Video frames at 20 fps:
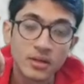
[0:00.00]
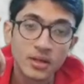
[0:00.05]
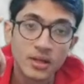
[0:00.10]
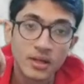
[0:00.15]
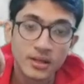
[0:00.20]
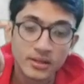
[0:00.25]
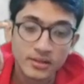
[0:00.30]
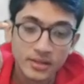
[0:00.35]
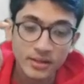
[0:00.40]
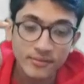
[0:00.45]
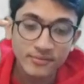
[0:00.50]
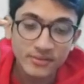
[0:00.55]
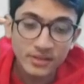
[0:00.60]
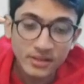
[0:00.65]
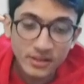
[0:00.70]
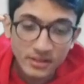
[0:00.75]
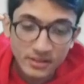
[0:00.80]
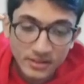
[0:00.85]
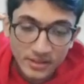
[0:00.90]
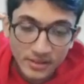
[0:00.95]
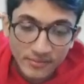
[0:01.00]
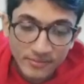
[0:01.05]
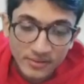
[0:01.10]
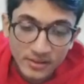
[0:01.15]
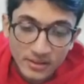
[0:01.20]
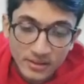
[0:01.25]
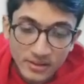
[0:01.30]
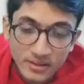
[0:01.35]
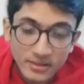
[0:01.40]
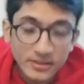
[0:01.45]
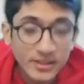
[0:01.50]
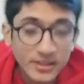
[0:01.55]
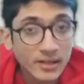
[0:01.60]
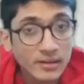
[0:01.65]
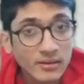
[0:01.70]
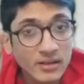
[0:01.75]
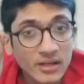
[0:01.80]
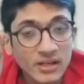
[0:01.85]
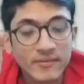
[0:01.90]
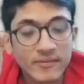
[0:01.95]
if there is a
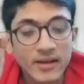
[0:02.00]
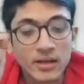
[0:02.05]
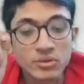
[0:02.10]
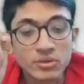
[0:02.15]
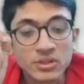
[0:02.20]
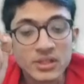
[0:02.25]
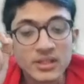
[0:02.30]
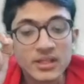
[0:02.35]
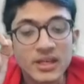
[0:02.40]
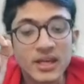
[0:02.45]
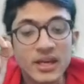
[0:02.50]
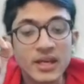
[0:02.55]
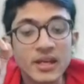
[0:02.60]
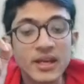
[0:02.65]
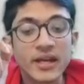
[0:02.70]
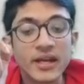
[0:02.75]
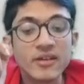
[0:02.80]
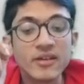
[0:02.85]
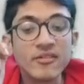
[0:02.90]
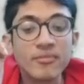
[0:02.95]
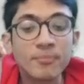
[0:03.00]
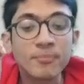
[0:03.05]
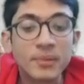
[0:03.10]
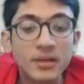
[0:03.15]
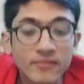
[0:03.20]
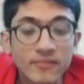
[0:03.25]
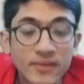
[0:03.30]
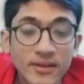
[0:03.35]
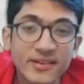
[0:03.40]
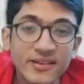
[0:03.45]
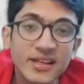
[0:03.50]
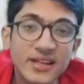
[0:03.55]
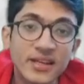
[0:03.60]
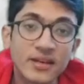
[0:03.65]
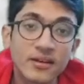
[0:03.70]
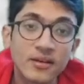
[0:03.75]
revaluation gain, and if previously